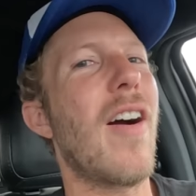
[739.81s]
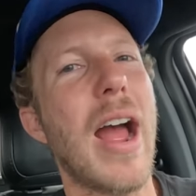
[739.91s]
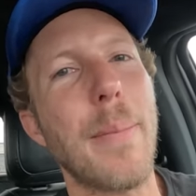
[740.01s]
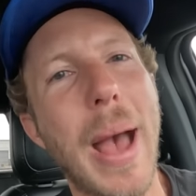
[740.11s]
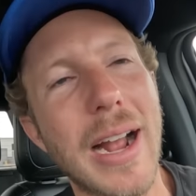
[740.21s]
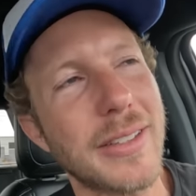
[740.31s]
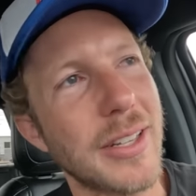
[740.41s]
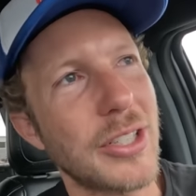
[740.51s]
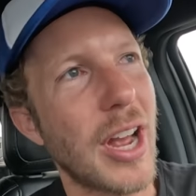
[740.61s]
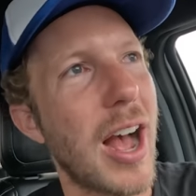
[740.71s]
All right, back to
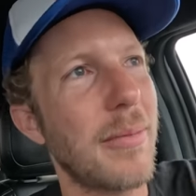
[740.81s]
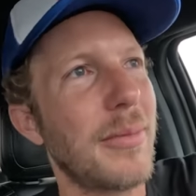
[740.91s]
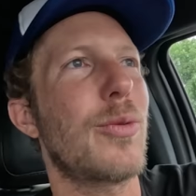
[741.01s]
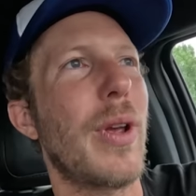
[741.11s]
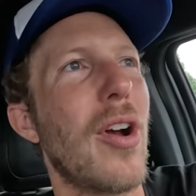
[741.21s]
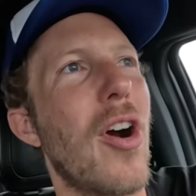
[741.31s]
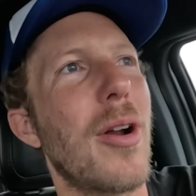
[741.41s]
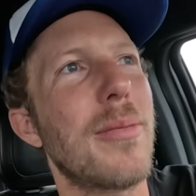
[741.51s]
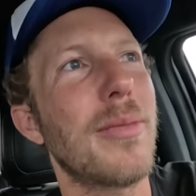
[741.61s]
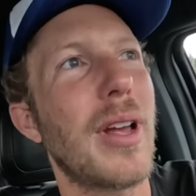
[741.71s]
the shop, swing
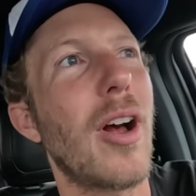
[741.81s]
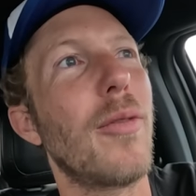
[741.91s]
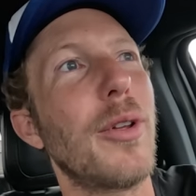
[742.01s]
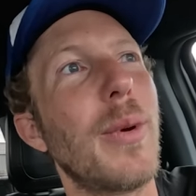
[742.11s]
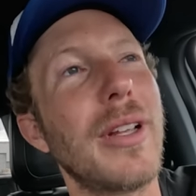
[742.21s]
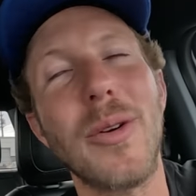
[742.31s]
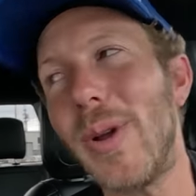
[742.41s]
arm and Hopefully we get